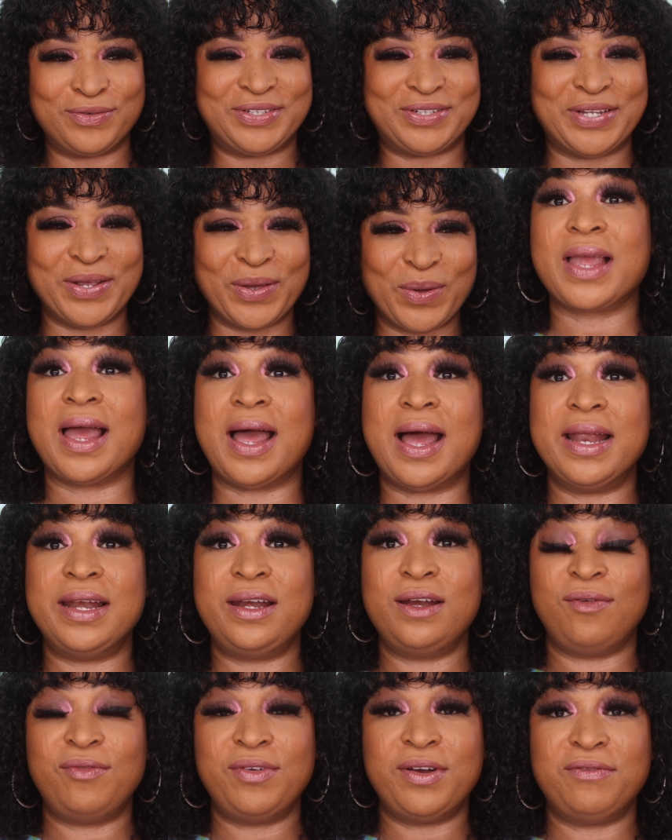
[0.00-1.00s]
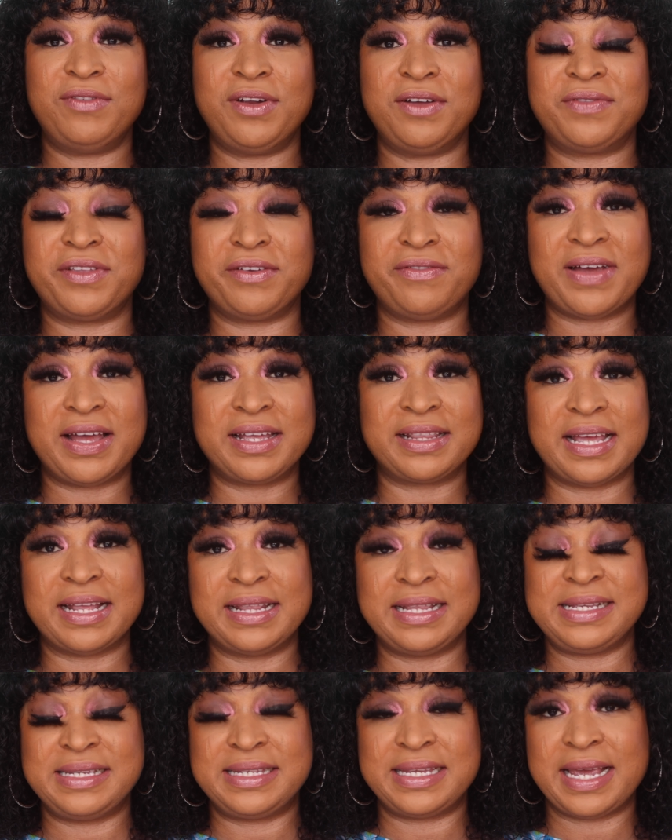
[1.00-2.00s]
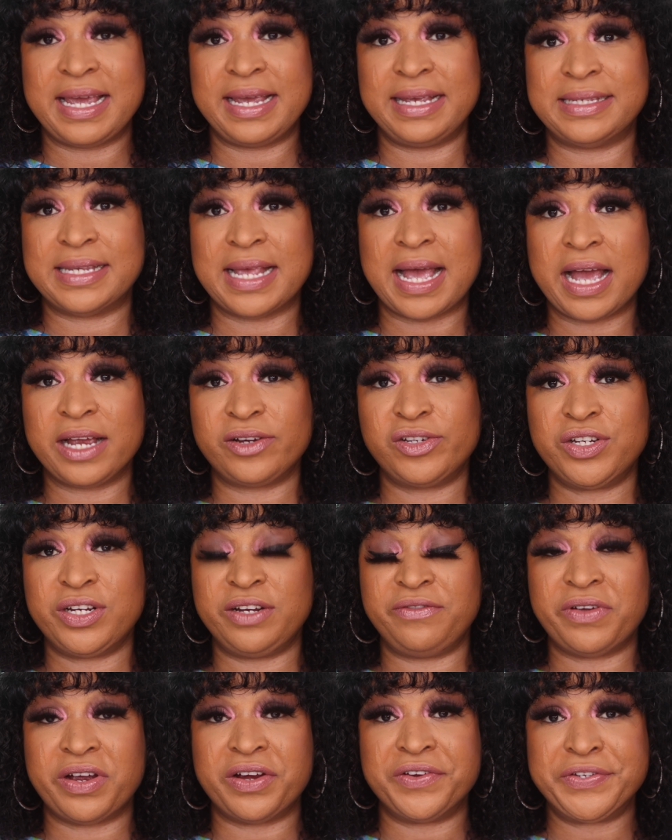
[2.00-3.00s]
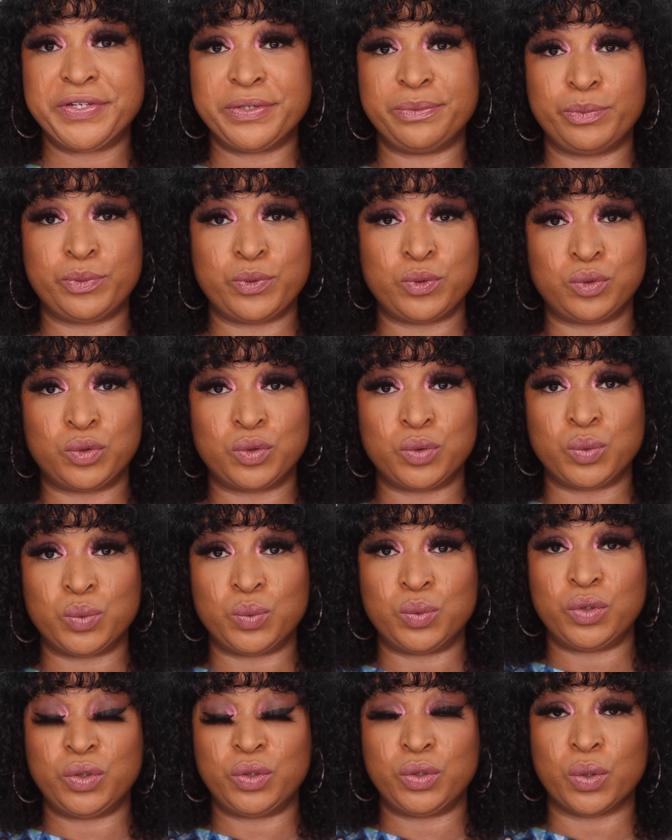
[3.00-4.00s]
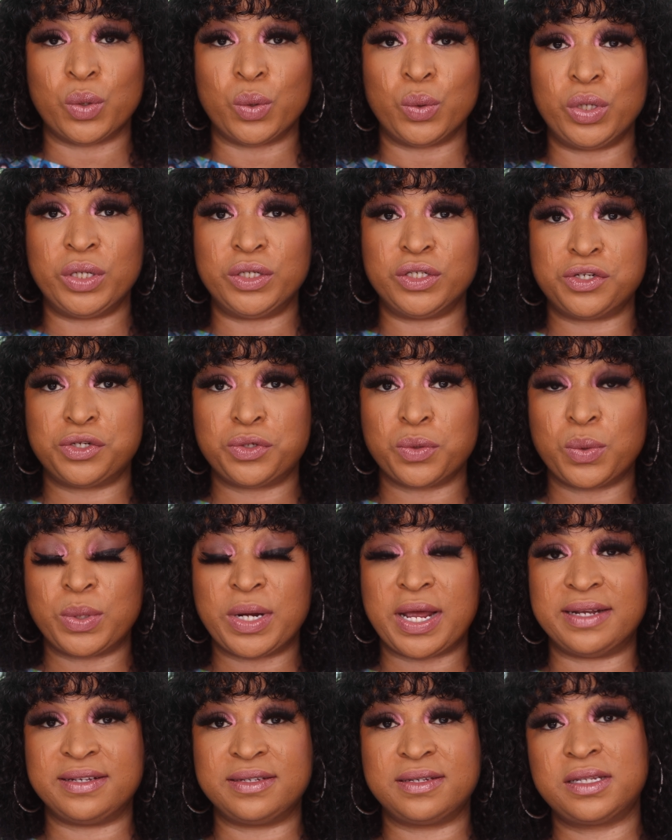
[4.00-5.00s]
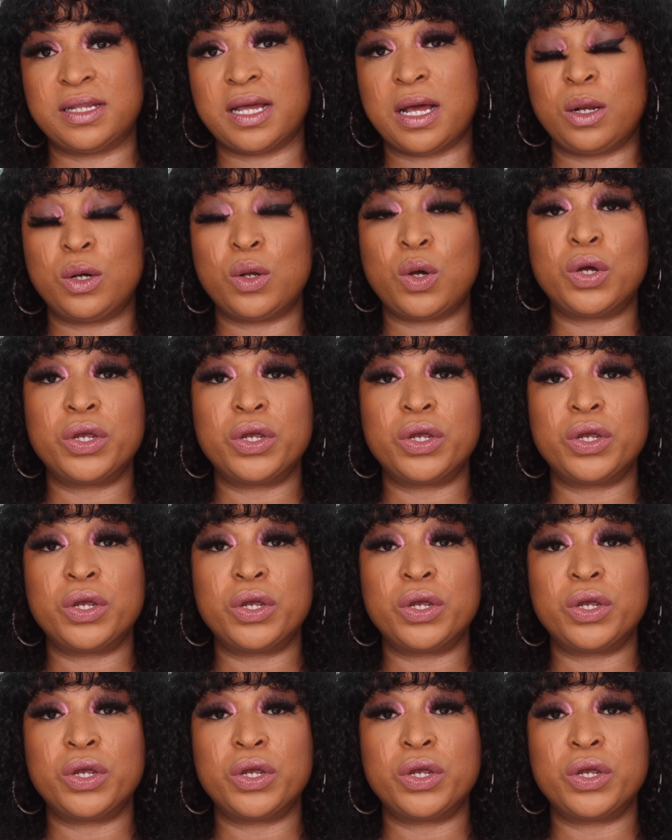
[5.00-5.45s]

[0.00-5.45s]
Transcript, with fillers: So I love, love, love the fact that this hair is actually very simple to, you know, install and style.